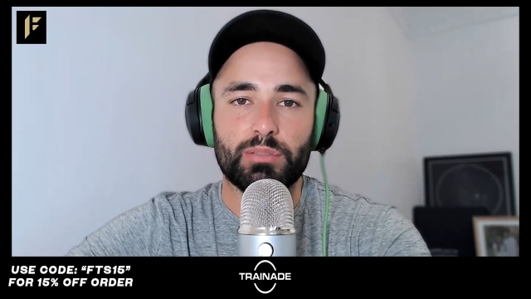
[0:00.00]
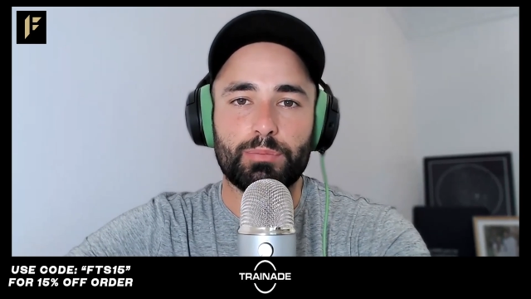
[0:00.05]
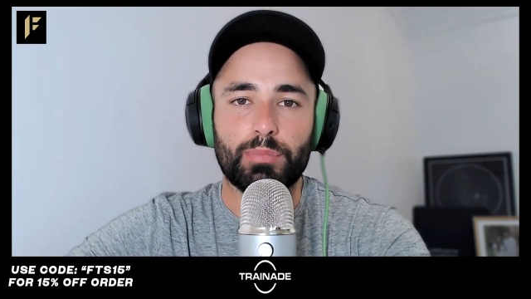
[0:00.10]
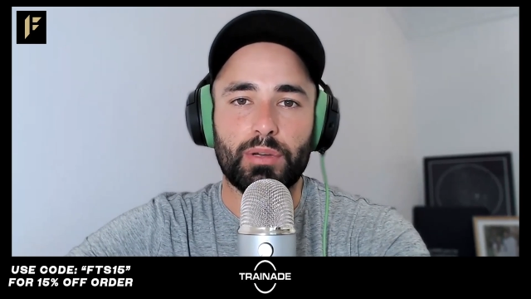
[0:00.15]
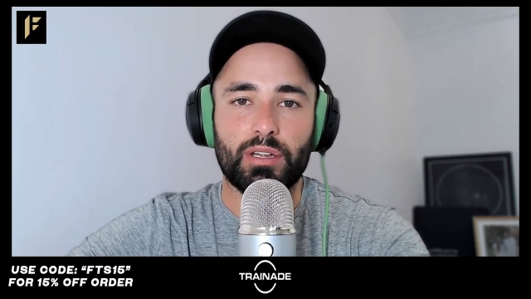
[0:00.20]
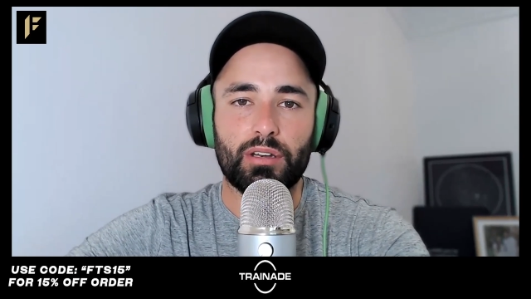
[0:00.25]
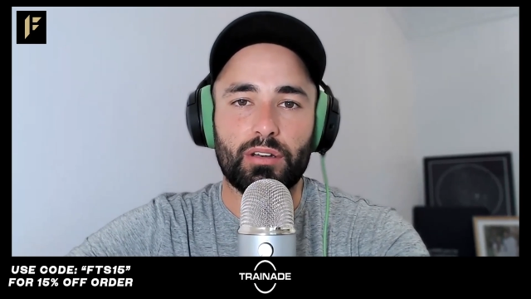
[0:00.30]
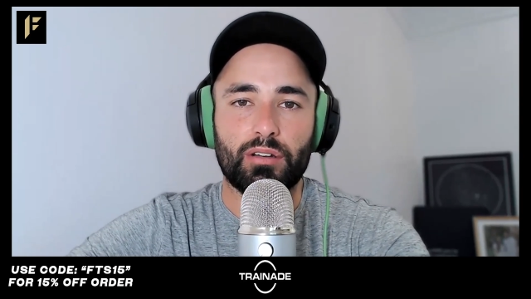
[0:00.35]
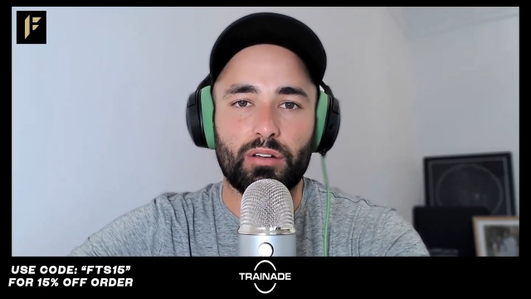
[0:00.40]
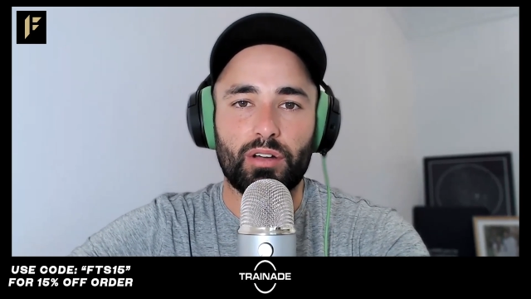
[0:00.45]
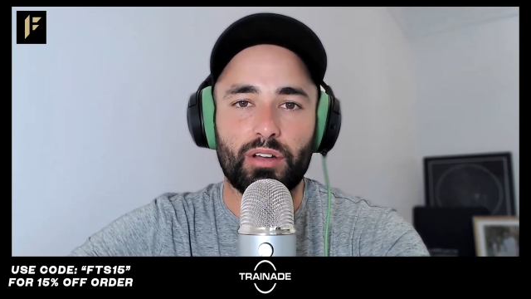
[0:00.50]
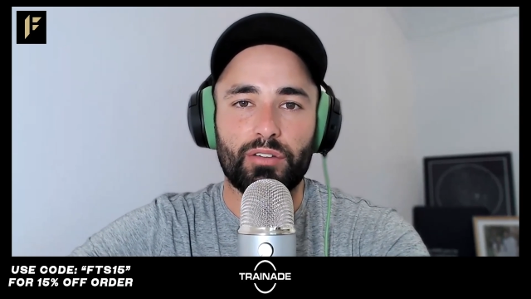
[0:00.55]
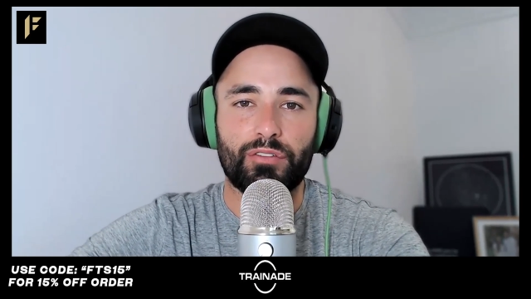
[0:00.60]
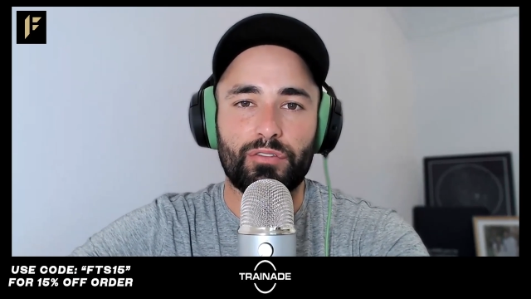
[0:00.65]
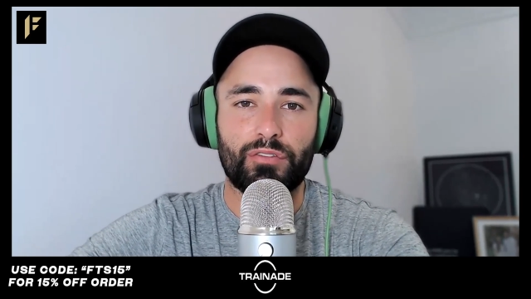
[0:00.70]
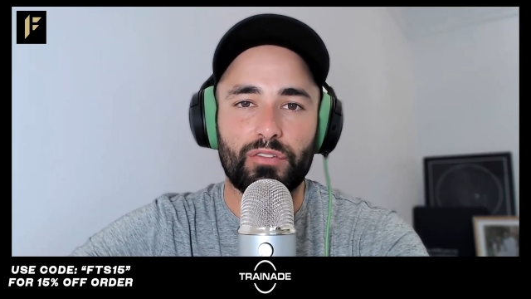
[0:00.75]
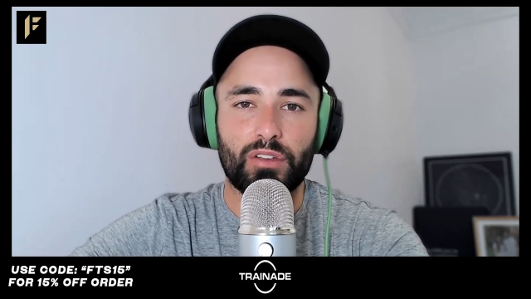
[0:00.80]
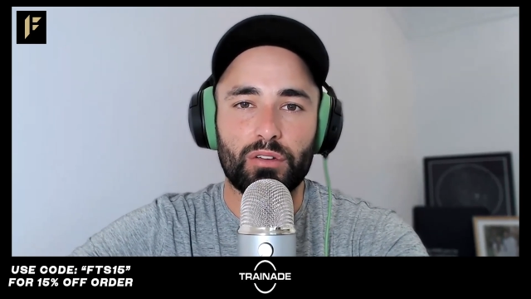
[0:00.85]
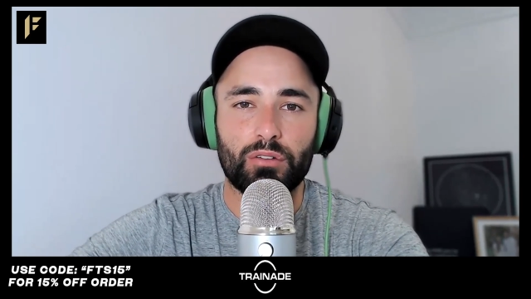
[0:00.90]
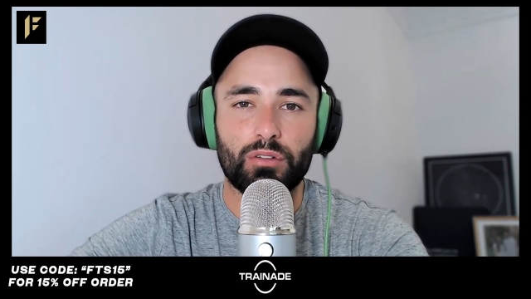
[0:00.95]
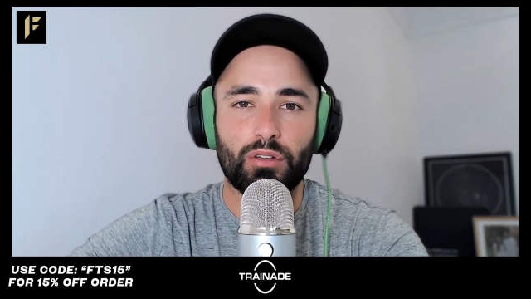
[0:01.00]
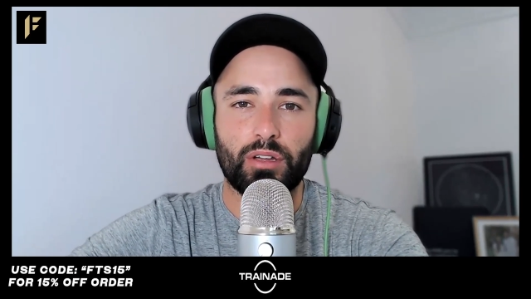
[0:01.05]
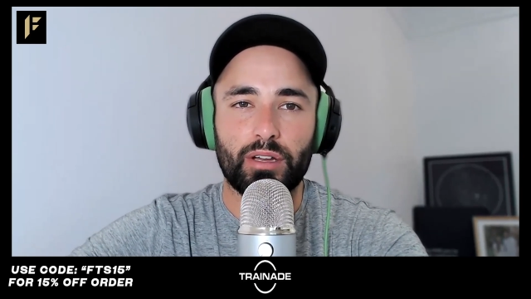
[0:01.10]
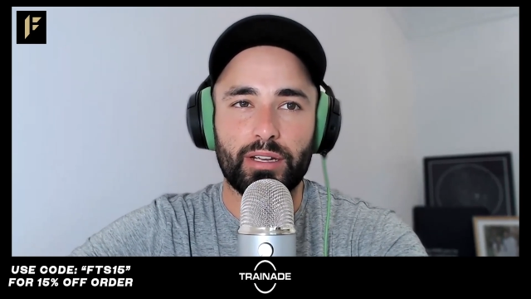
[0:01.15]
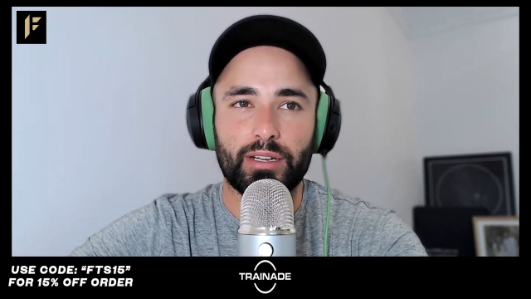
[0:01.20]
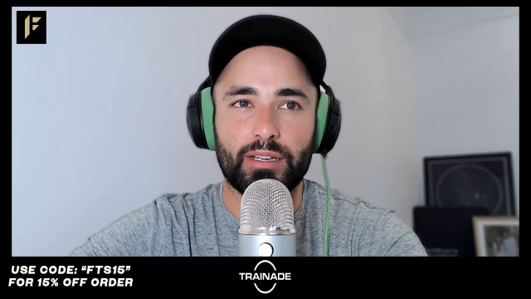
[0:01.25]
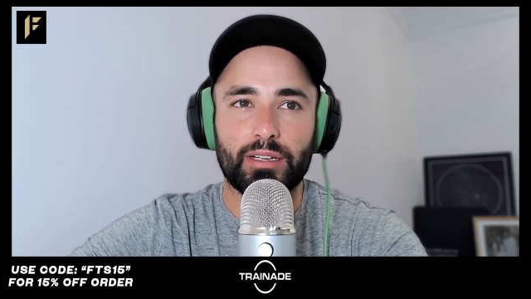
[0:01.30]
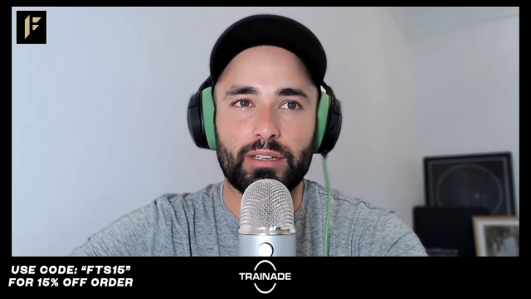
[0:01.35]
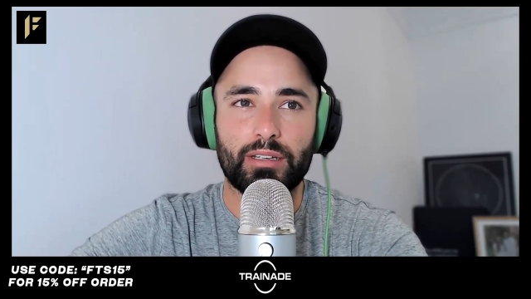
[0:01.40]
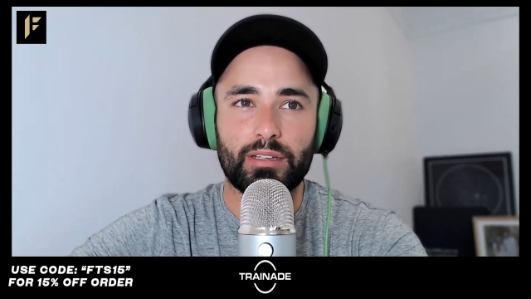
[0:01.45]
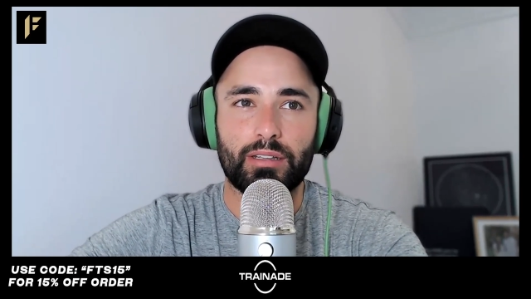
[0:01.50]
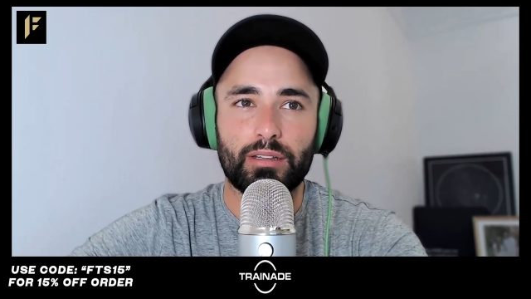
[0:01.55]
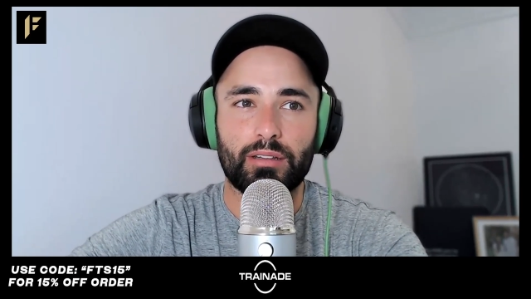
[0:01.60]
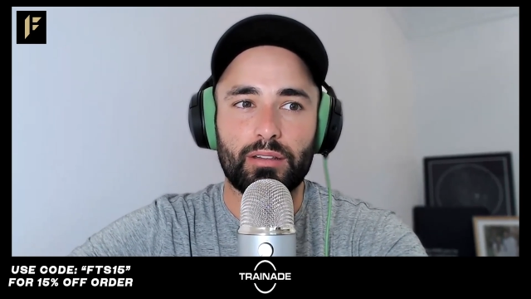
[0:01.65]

but I feel like